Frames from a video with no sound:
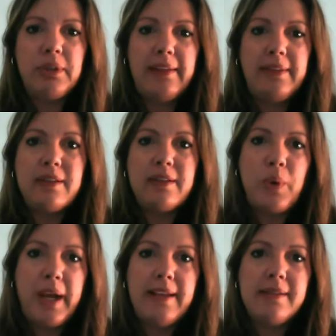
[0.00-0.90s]
and there's
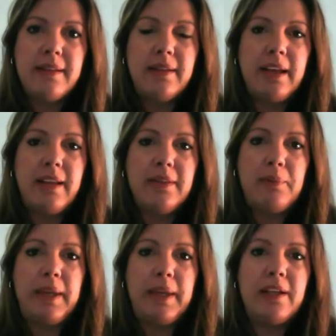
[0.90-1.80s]
ways
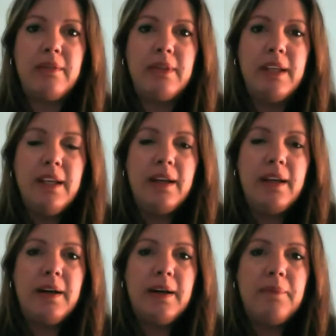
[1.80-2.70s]
that we can
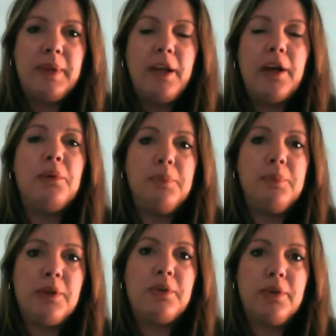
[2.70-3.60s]
help
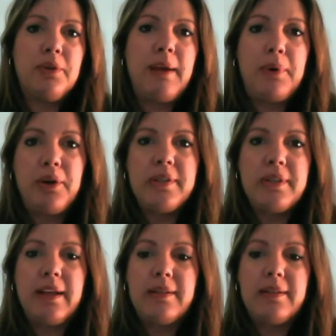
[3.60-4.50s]
you through that process.